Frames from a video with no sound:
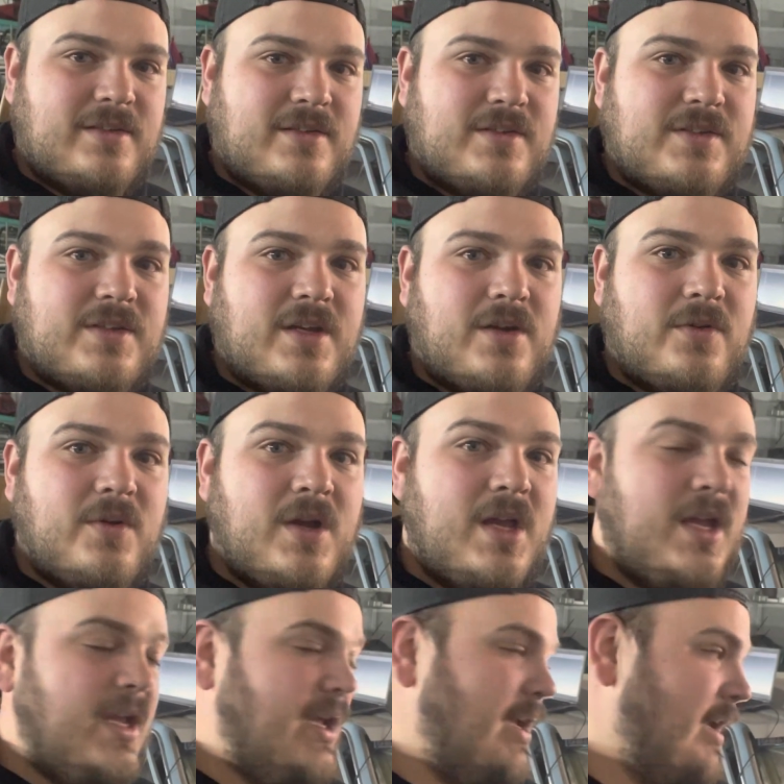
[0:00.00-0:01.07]
So
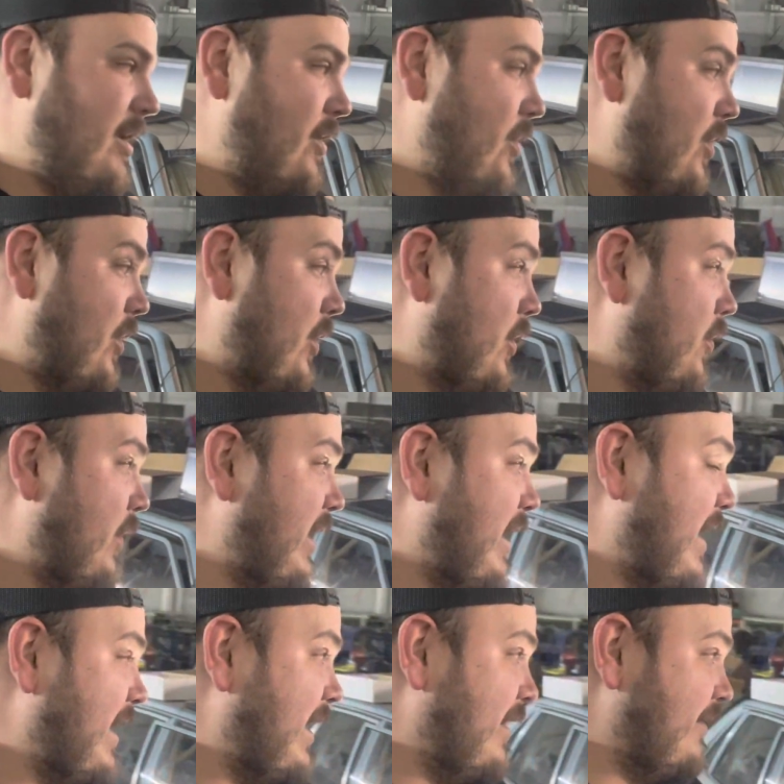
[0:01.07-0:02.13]
we
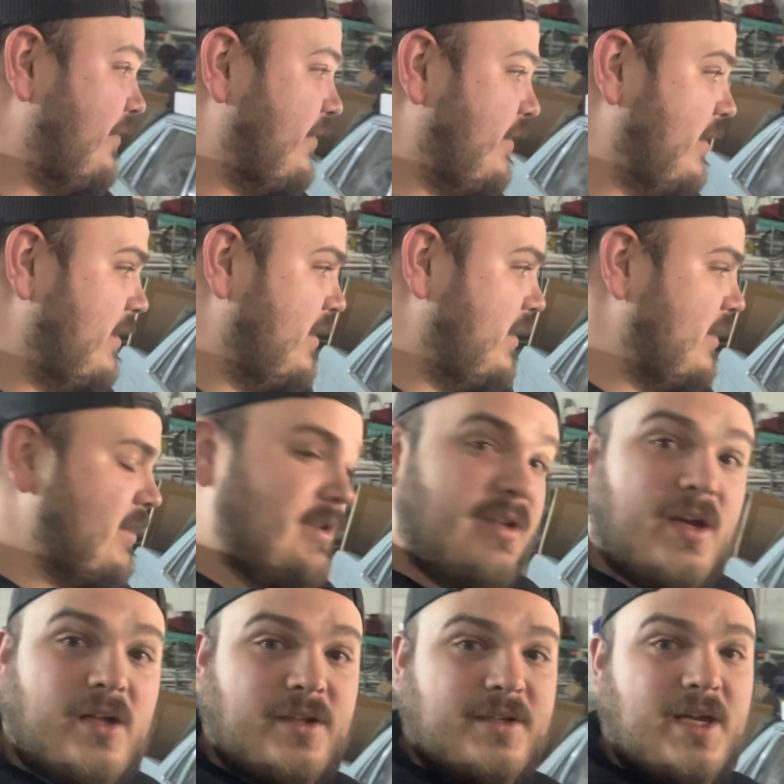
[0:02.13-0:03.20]
have
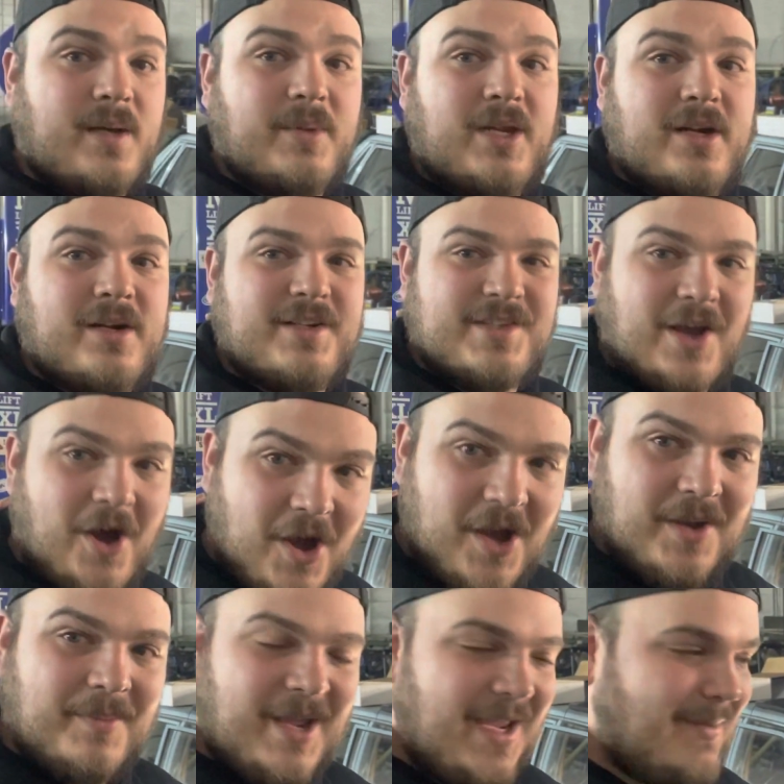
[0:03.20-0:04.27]
Holly Dominator is
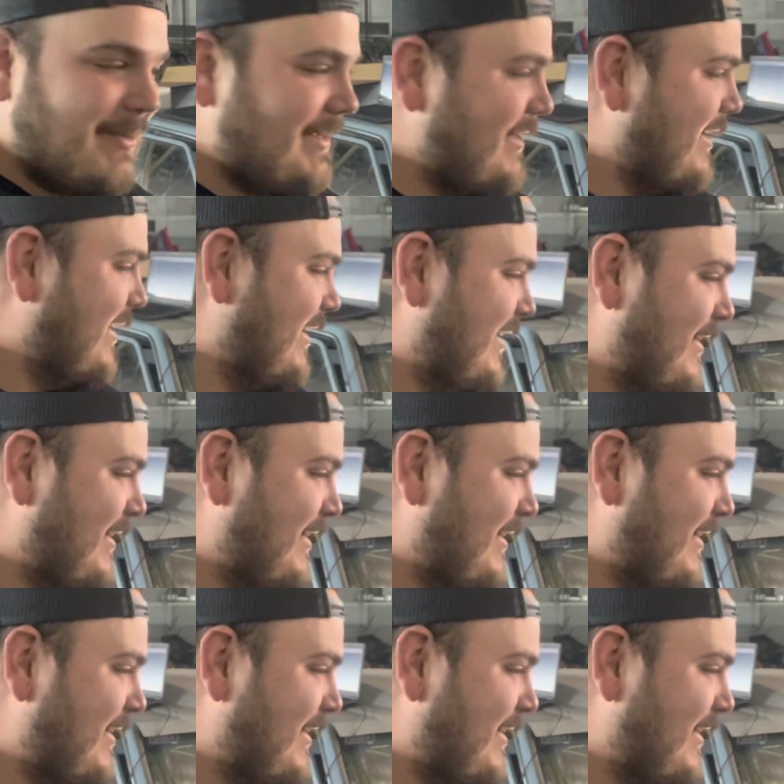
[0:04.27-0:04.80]
on, baby.